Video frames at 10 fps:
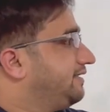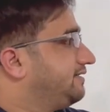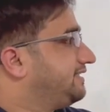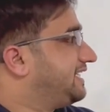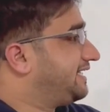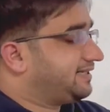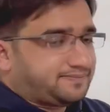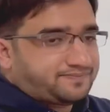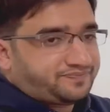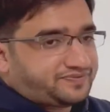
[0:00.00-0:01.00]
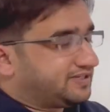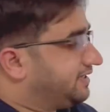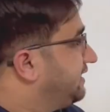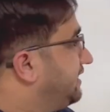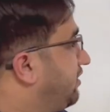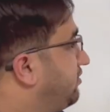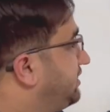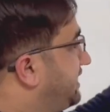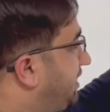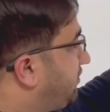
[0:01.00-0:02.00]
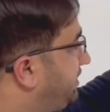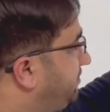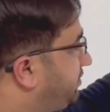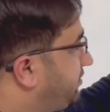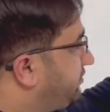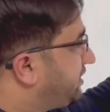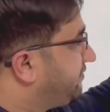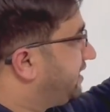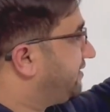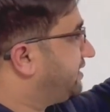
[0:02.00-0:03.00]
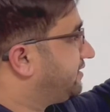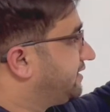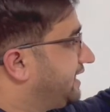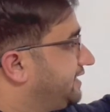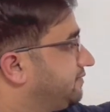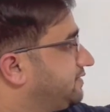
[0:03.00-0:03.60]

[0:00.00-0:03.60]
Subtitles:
then now they are already producing 500 items,